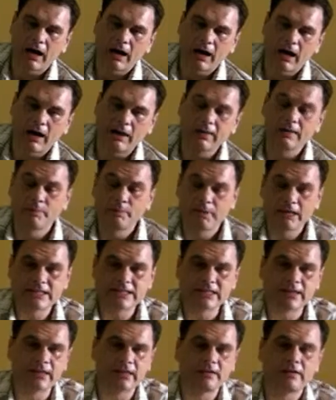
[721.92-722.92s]
and the
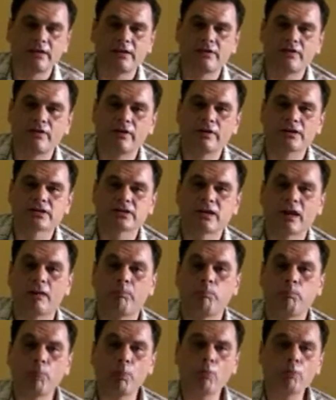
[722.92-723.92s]
present continuous are
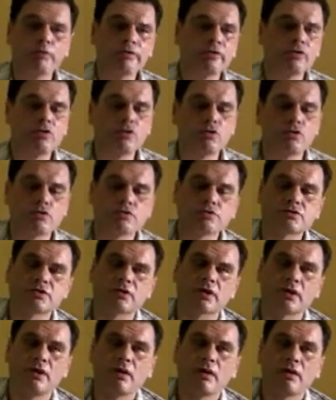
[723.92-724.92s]
both used
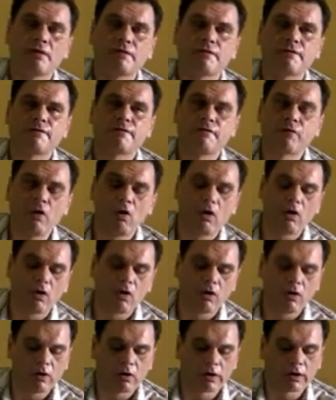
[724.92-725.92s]

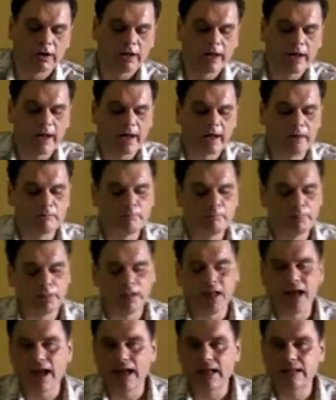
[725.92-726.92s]
for
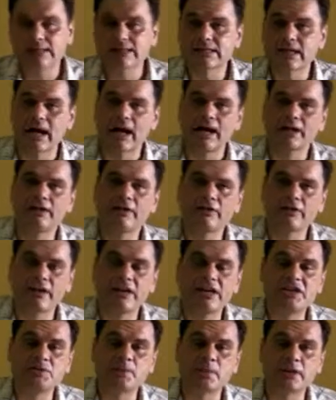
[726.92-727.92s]
plans and
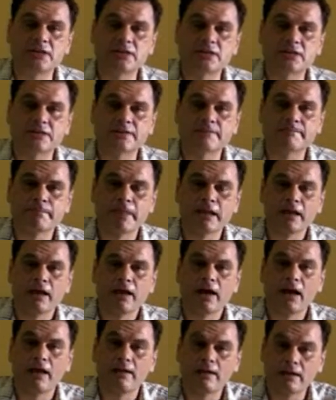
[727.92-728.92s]
arrangements.
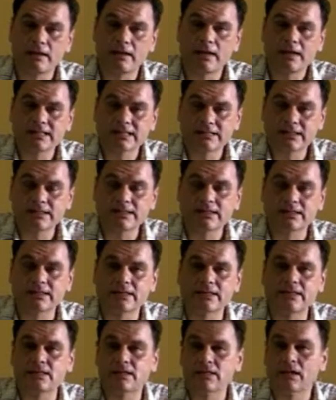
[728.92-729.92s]
And in this
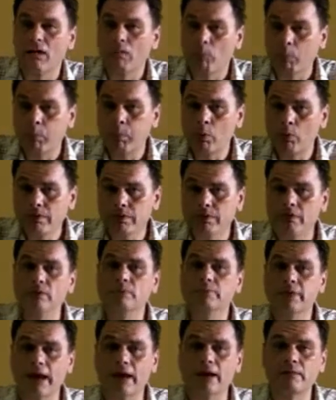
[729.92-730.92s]
instance, both of
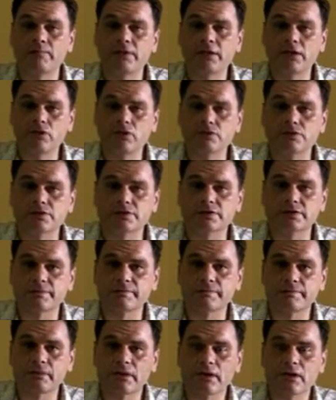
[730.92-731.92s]
them can be used.
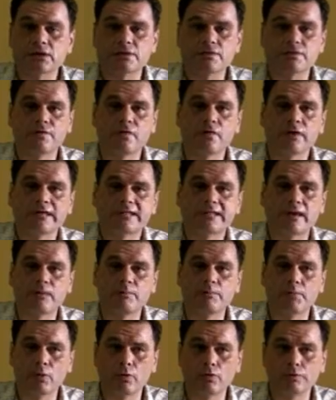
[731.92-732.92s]
So for
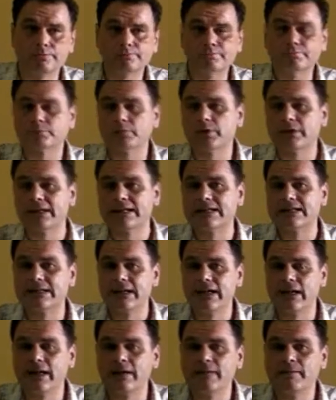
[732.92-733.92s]
example, we can
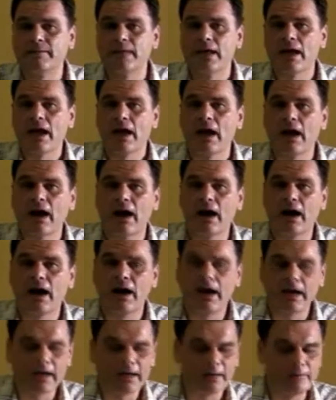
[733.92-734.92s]
say,
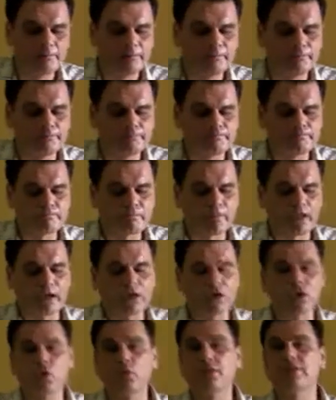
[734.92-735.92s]
I'm
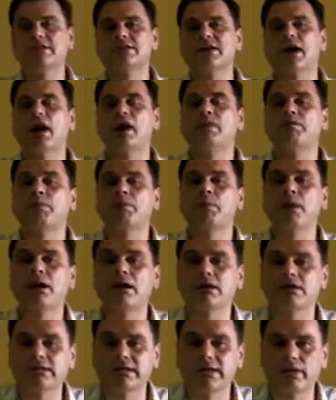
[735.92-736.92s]
going to have a
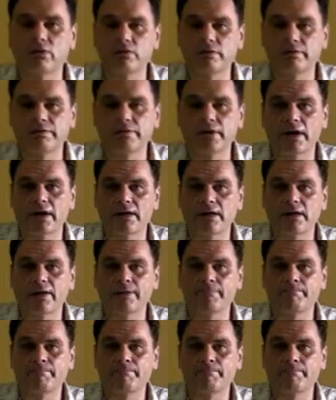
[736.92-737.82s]
party on Friday.